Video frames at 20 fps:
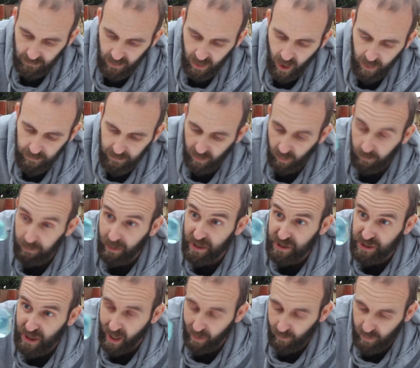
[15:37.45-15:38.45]
A little bit of
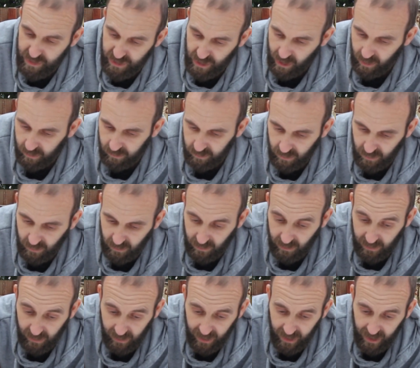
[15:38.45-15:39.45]
shower gel
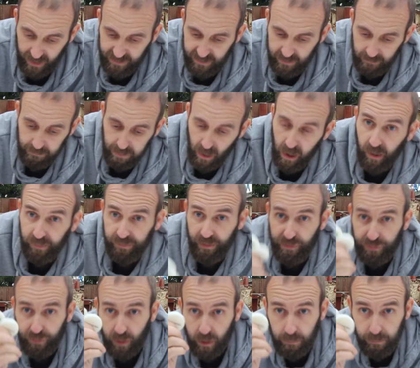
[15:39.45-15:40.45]
and some bars
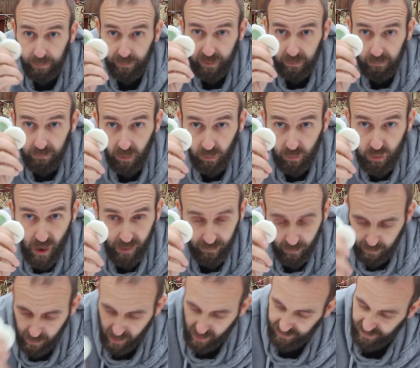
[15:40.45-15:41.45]
of soap, some little
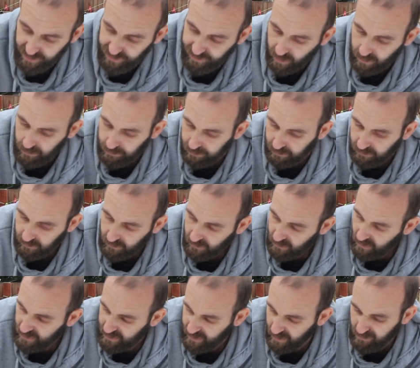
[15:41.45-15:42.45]
travel bars of soap.
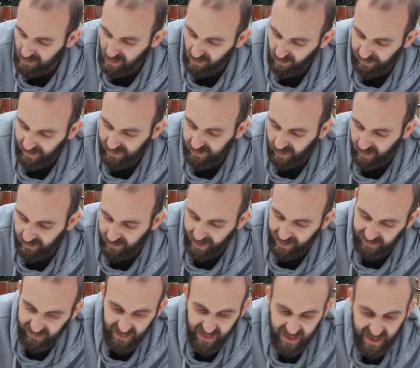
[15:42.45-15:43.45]
So little things like
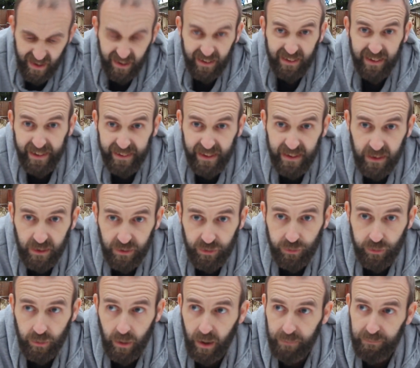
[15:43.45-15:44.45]
that.
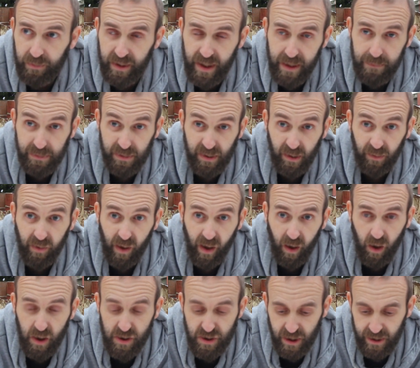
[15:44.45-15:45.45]
Cleanliness, if you keep yourself
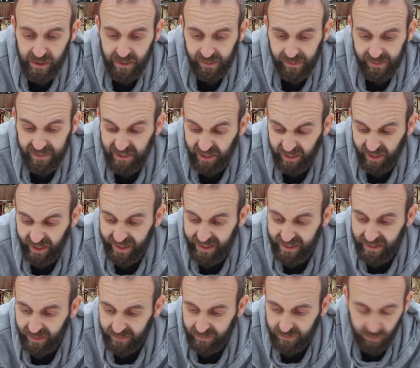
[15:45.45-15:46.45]
hygienically
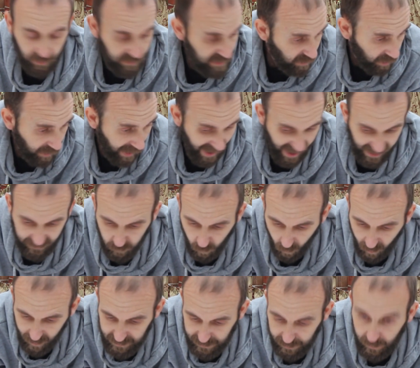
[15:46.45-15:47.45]
clean, and so you've got hand
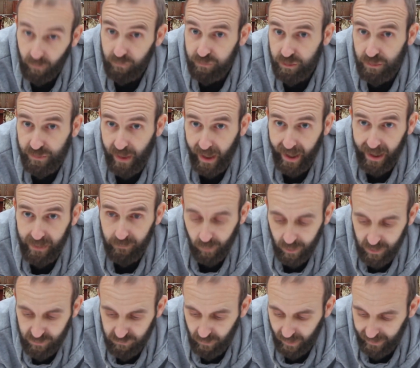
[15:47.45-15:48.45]
wipes, but as soon as the hand
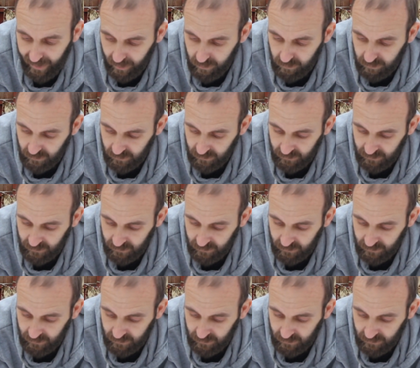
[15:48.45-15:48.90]
wipes run out,